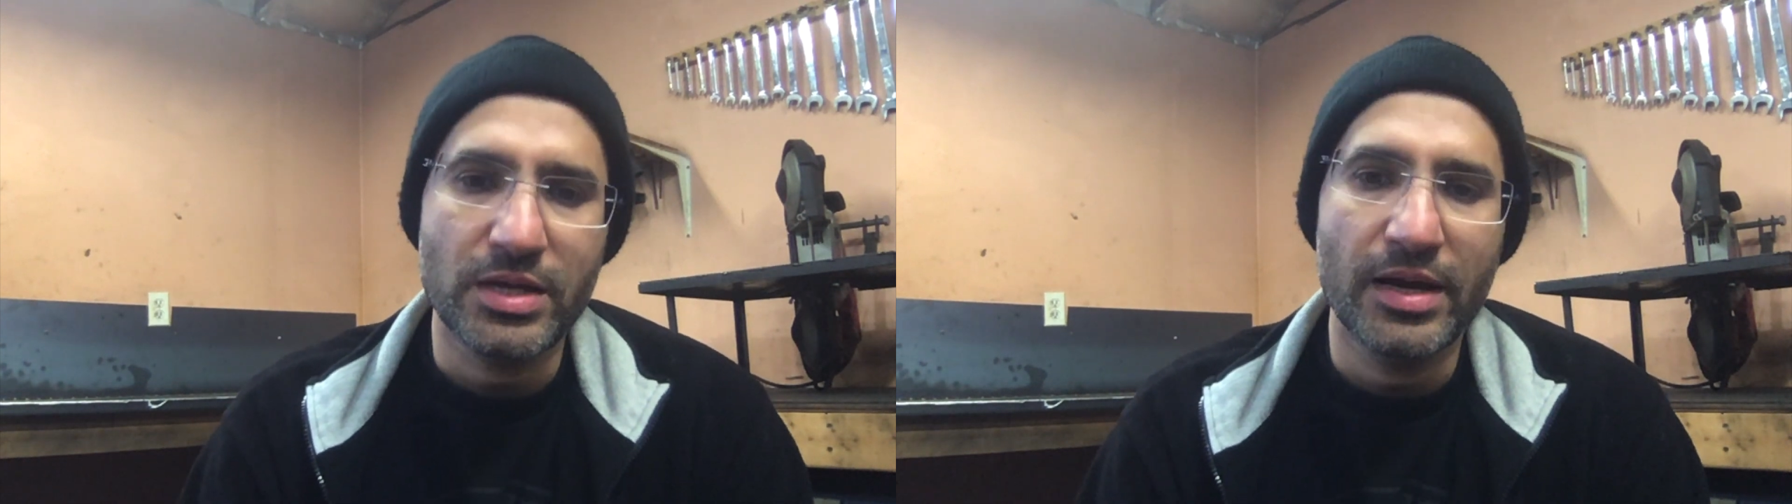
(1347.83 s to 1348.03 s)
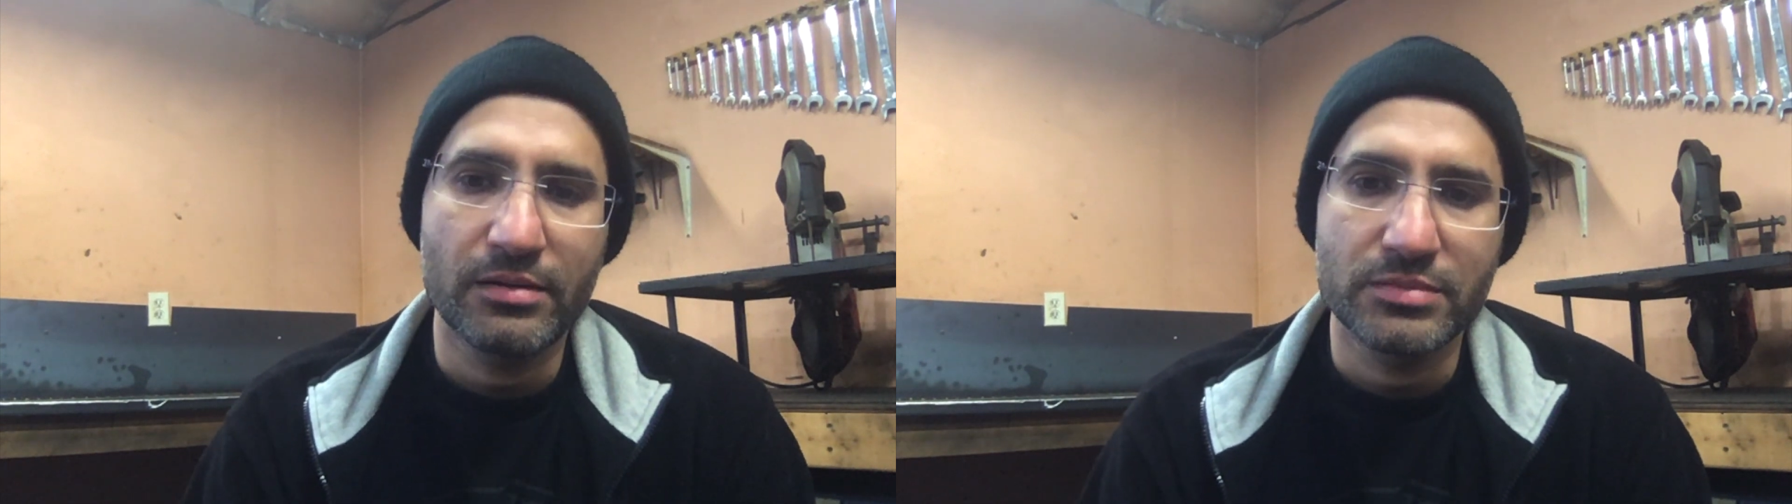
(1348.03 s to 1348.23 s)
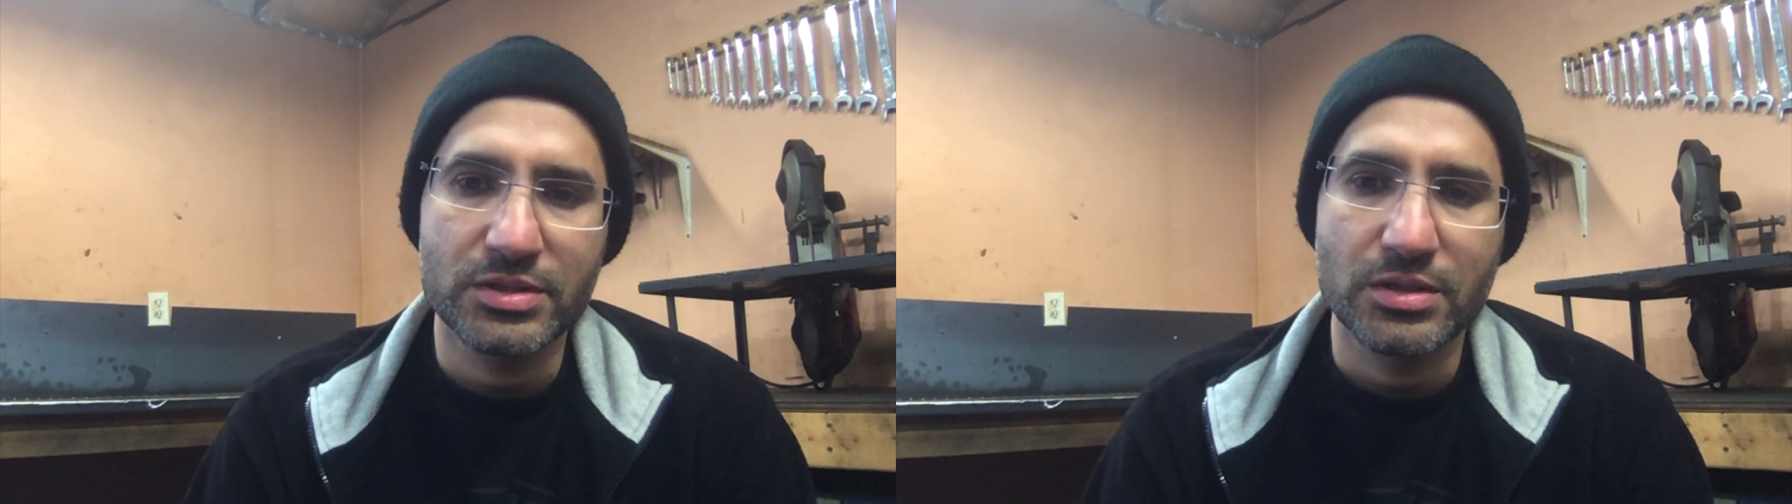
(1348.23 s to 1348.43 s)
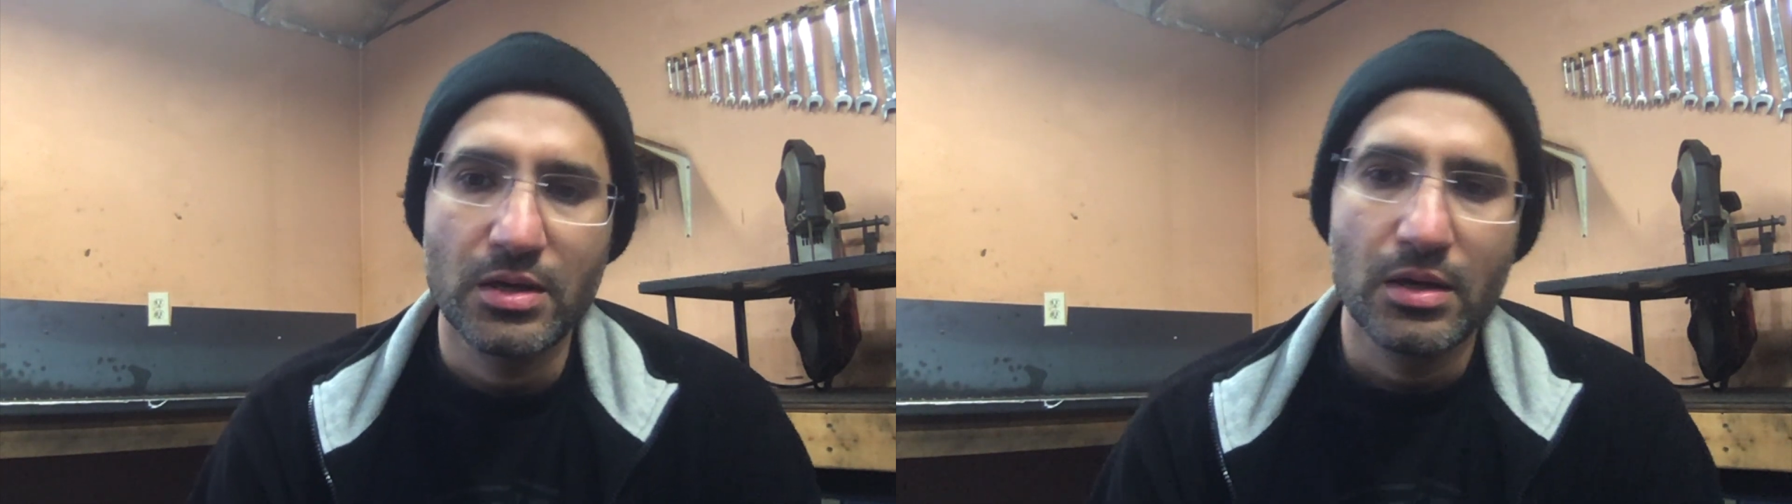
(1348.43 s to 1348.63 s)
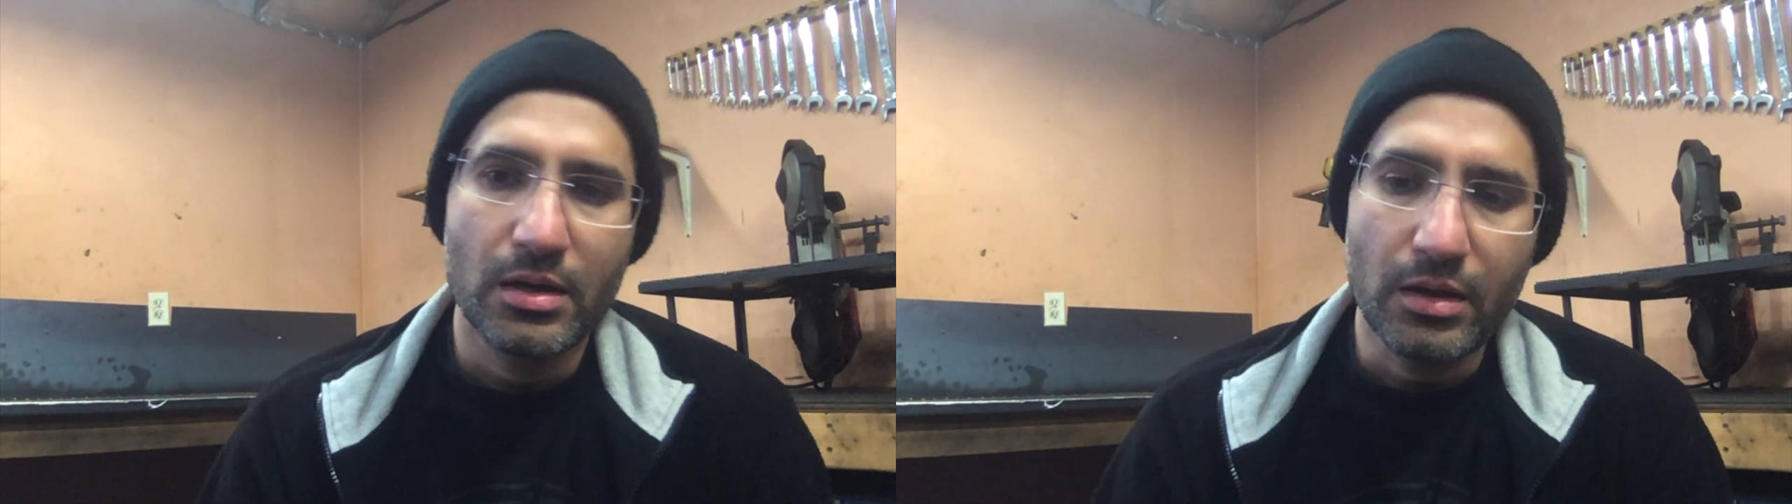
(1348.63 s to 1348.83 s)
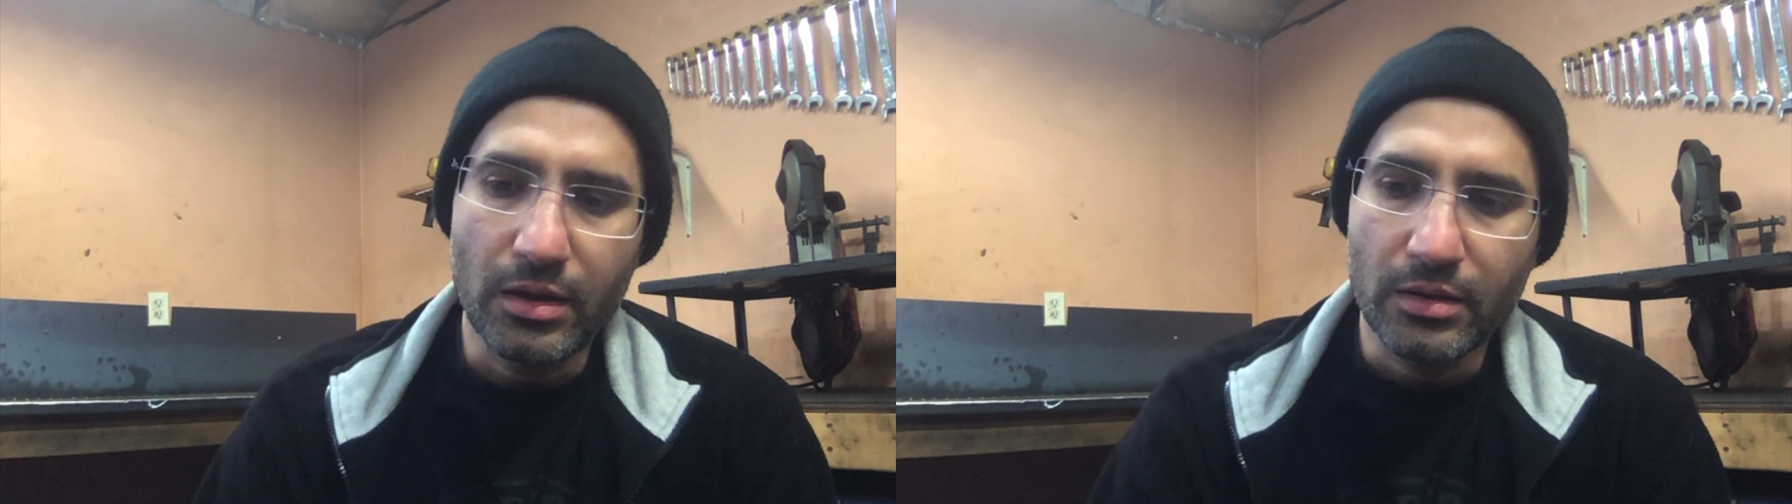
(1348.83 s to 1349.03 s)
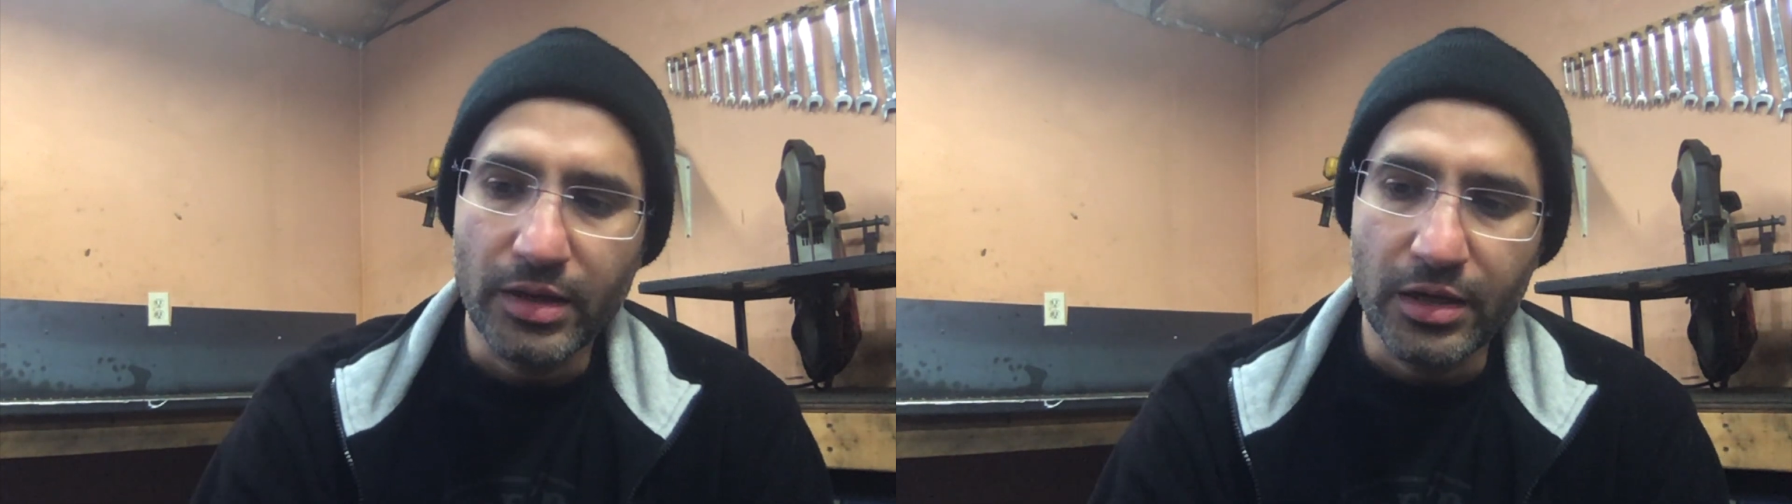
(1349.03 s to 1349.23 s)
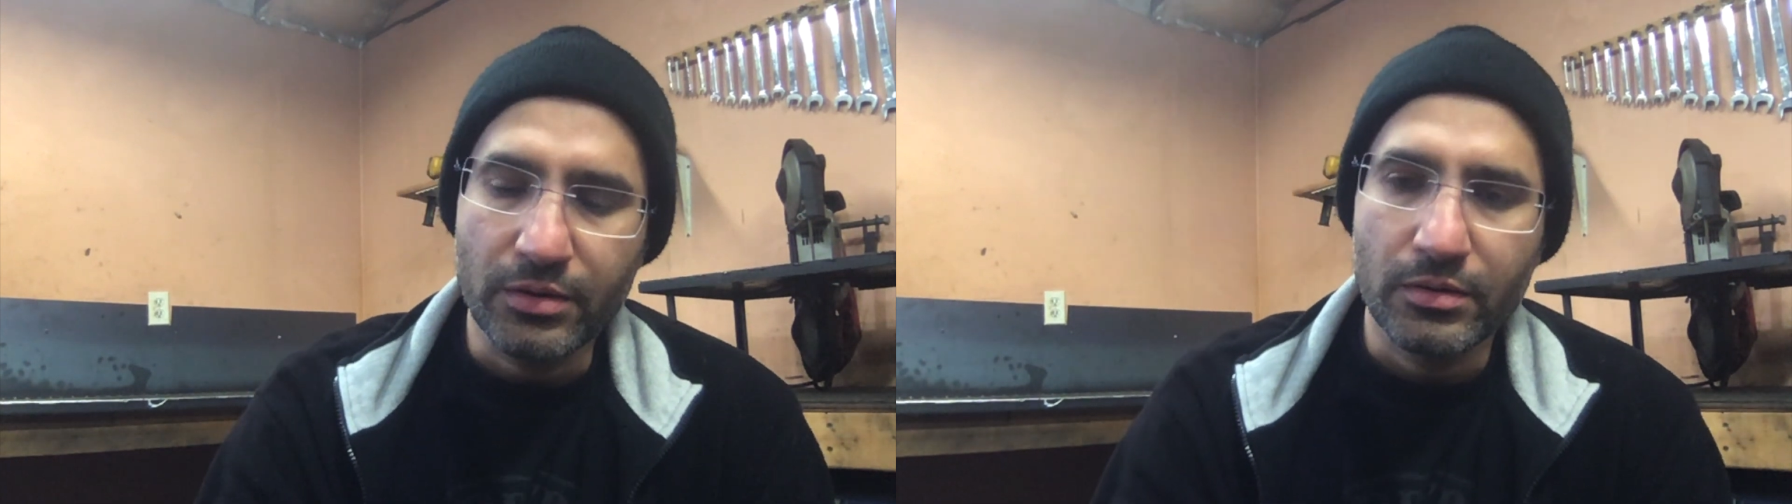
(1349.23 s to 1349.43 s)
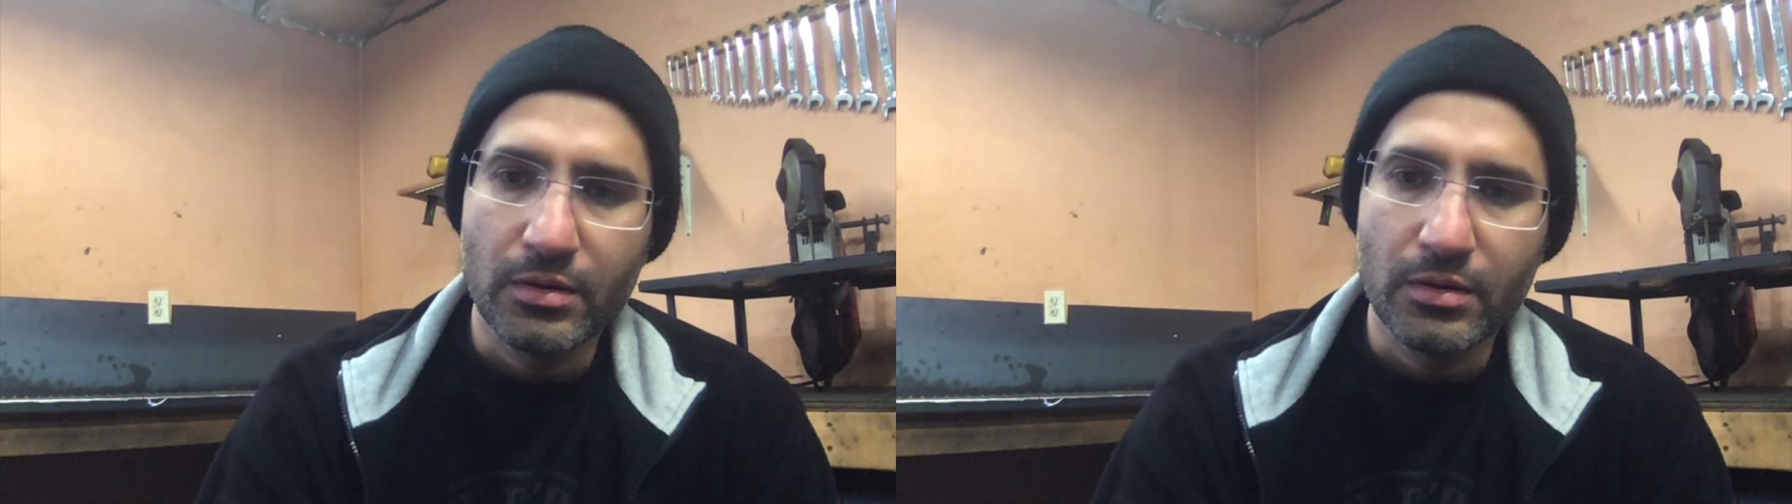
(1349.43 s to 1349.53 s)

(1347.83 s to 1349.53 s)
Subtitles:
items later.